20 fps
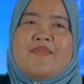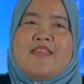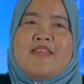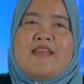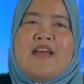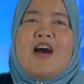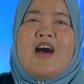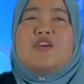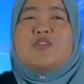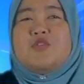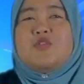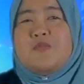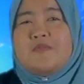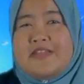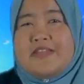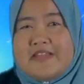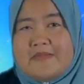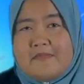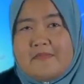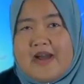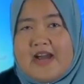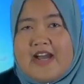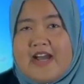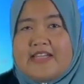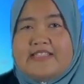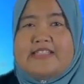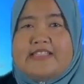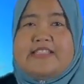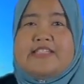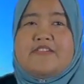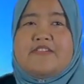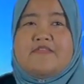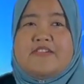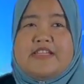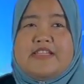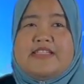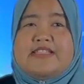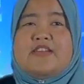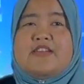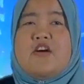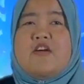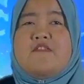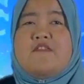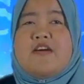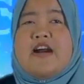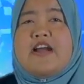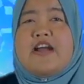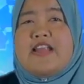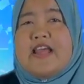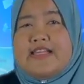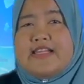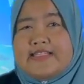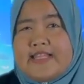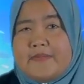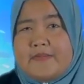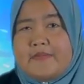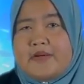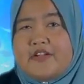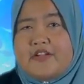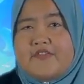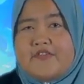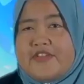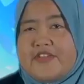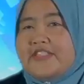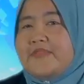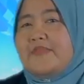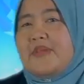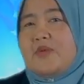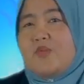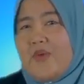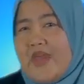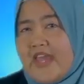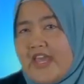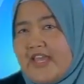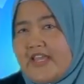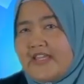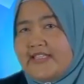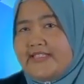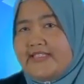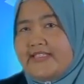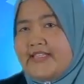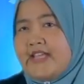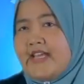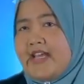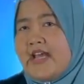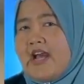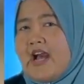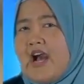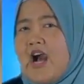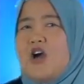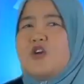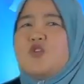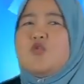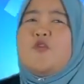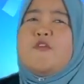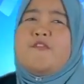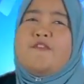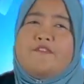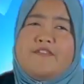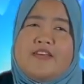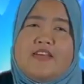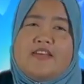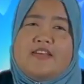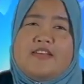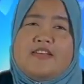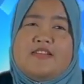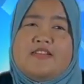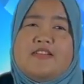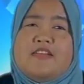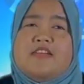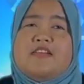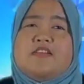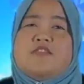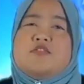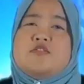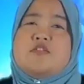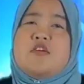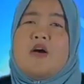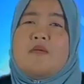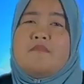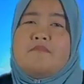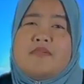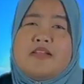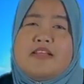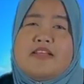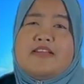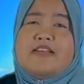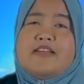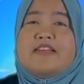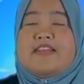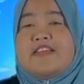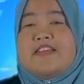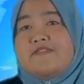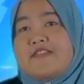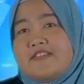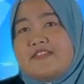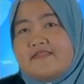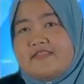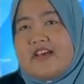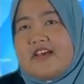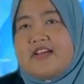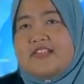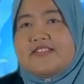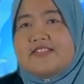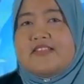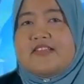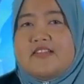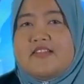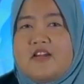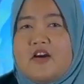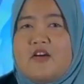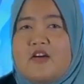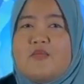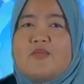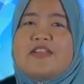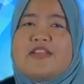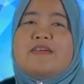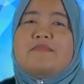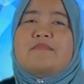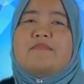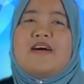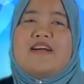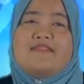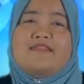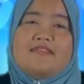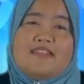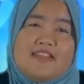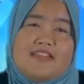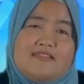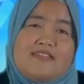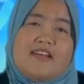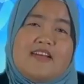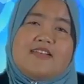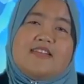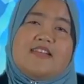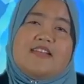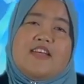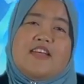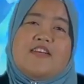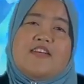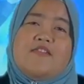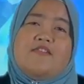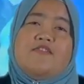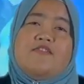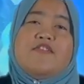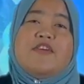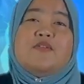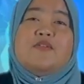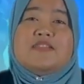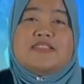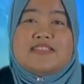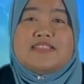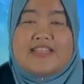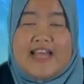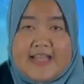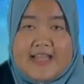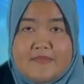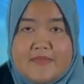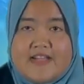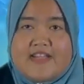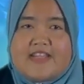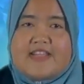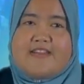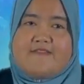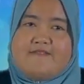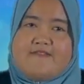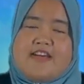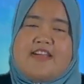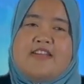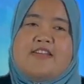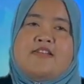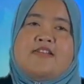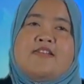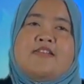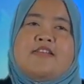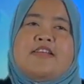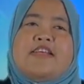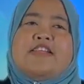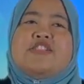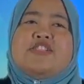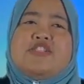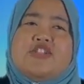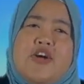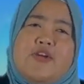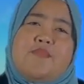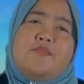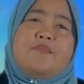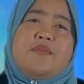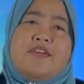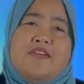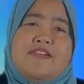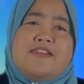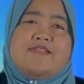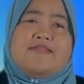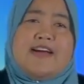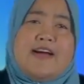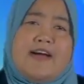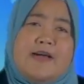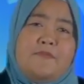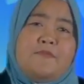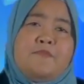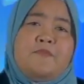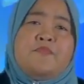How to minimize the risk of unassembled frisbee waste, how to fail to complete the given task along with the multitasking field assignment given in short period time,